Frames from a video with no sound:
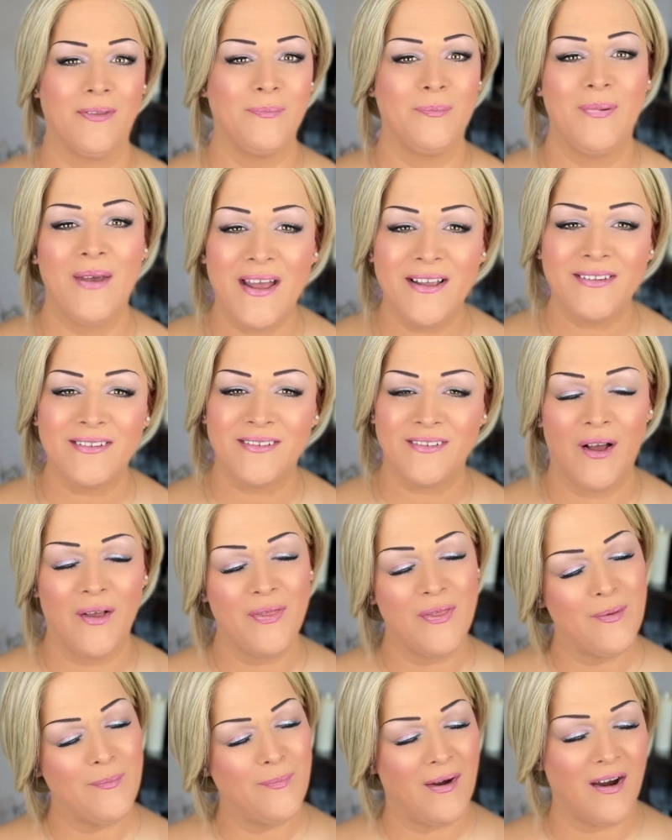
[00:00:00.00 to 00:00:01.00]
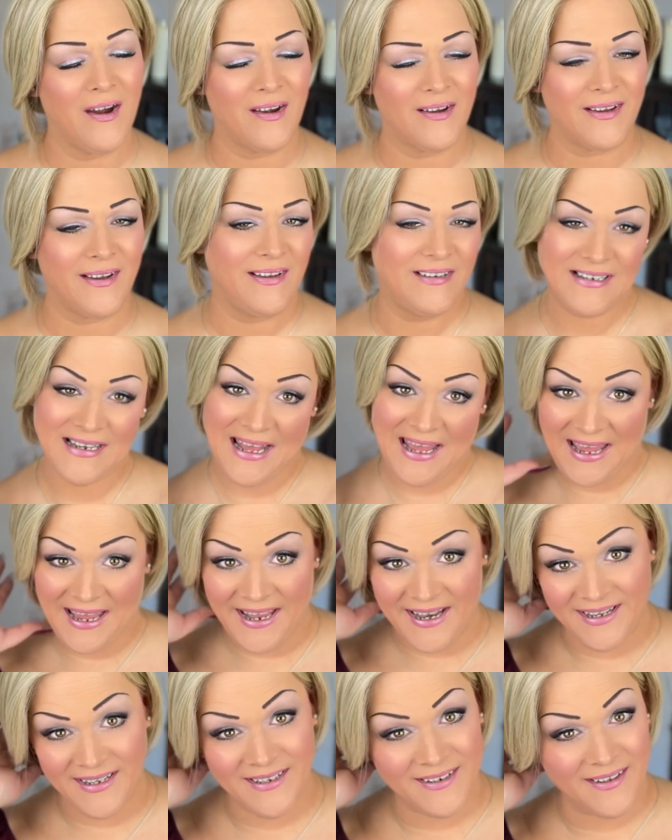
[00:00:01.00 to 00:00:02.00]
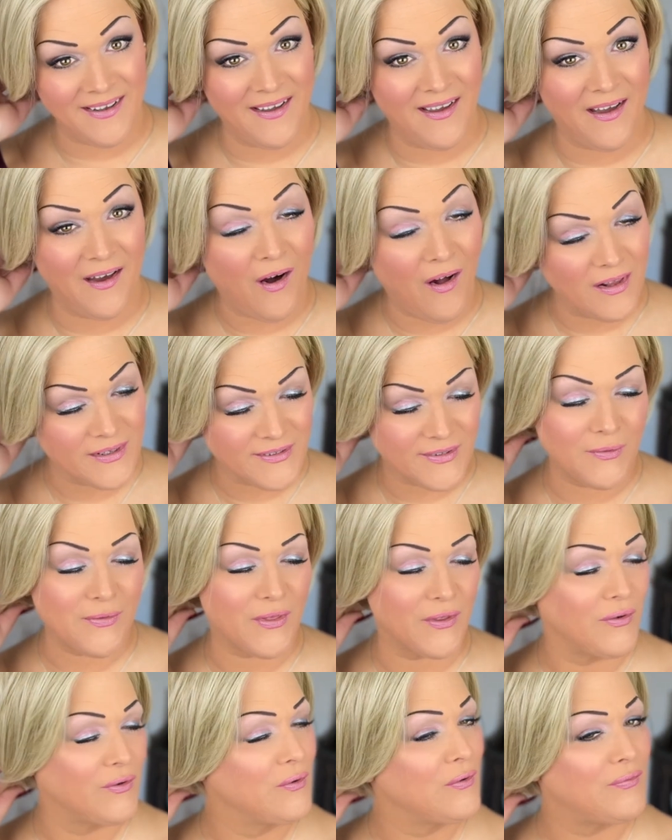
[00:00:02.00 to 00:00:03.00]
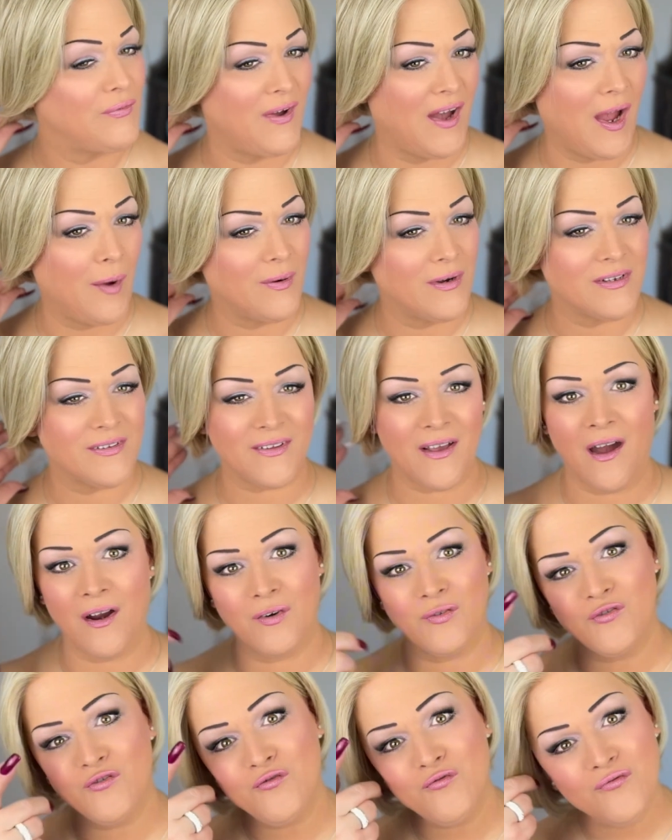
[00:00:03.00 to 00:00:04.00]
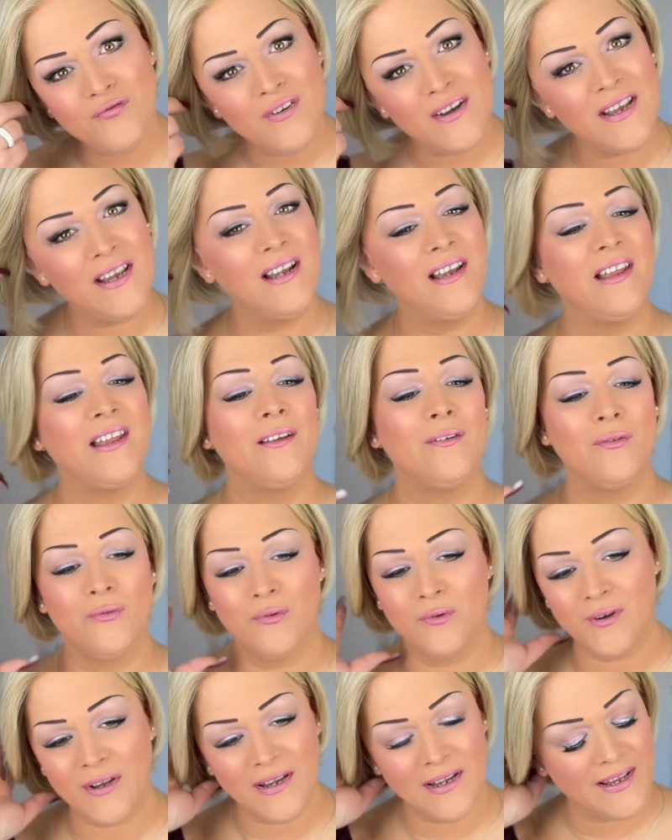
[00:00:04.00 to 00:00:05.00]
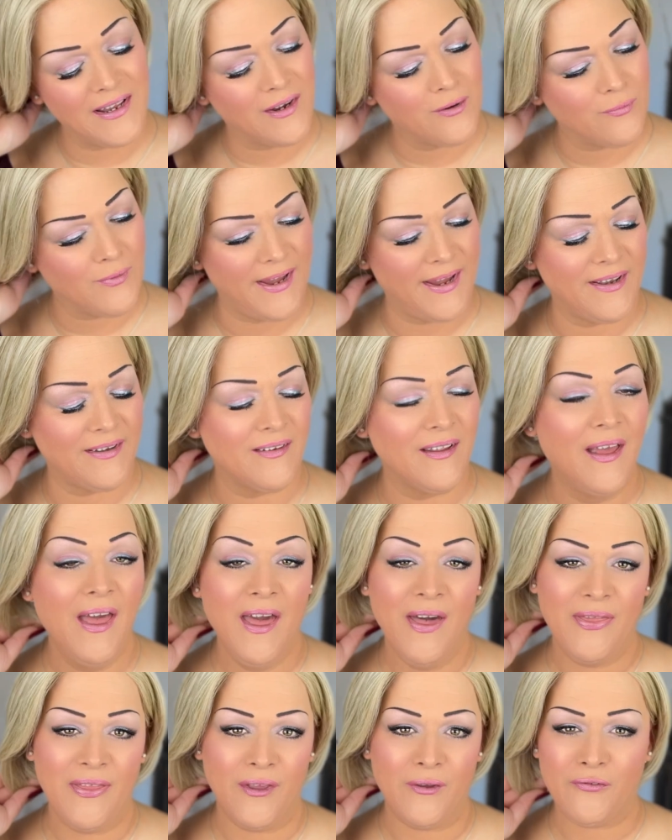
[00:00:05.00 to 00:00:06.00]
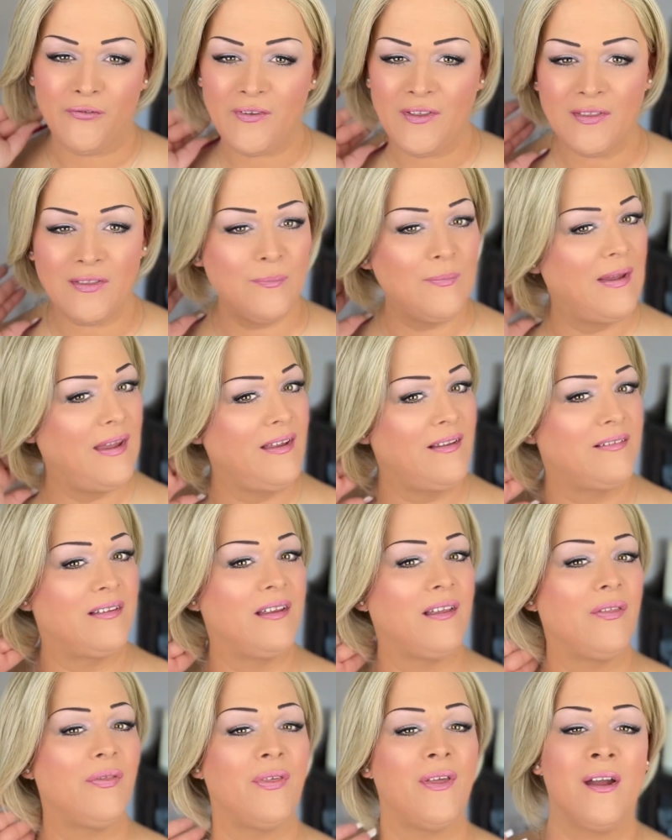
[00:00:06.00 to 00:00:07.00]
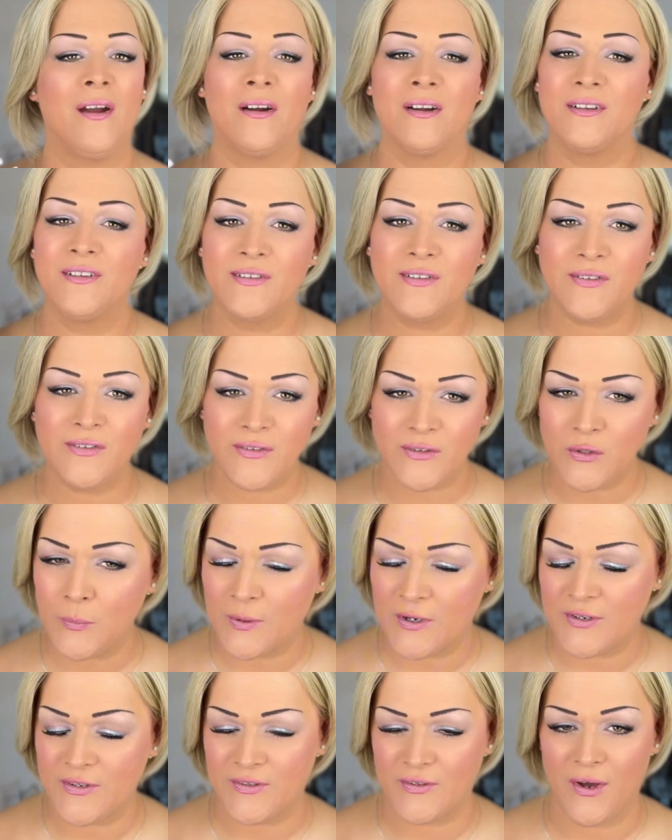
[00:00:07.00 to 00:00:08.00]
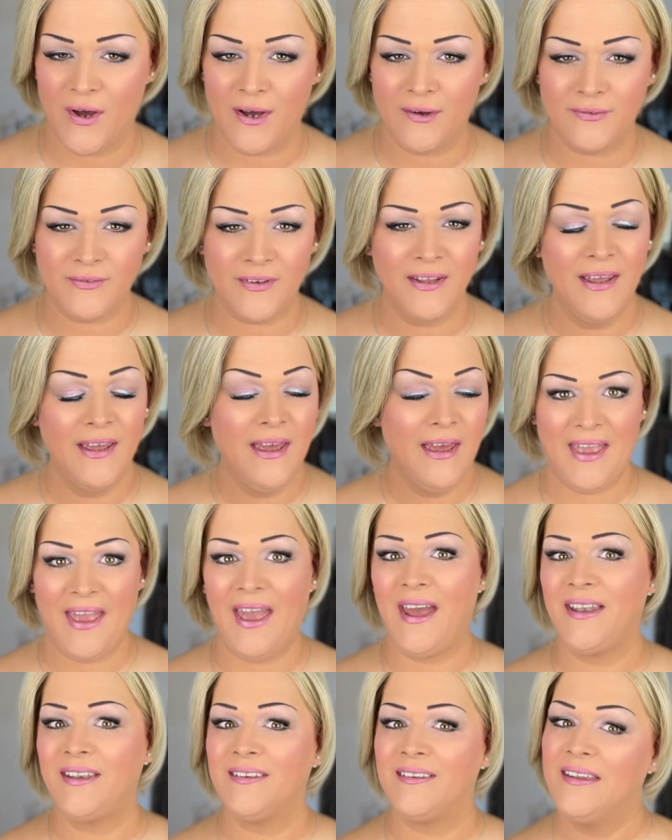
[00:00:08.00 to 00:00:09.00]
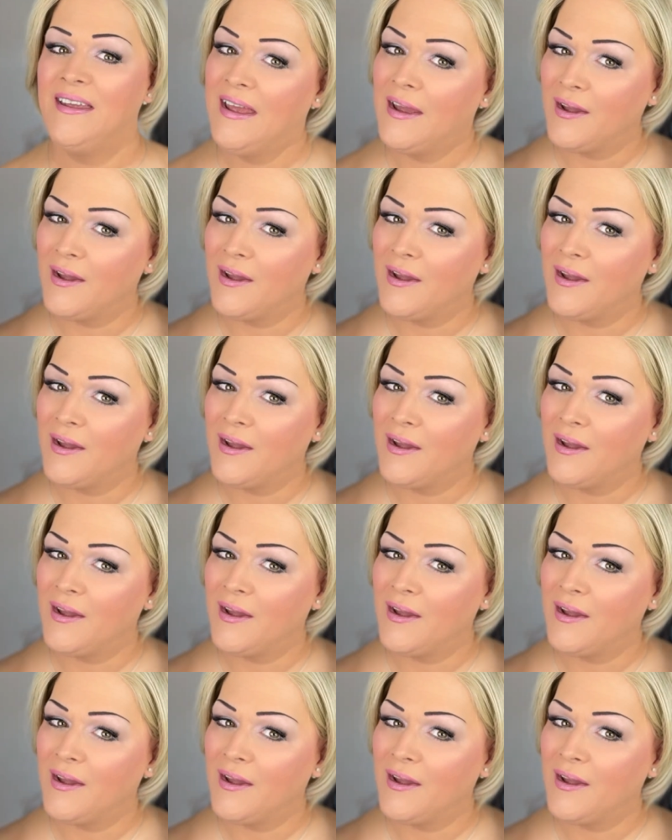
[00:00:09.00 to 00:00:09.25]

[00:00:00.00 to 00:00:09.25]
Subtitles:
the best on the market, and also the new fibers are really, really great. They feel amazing, they are super soft, and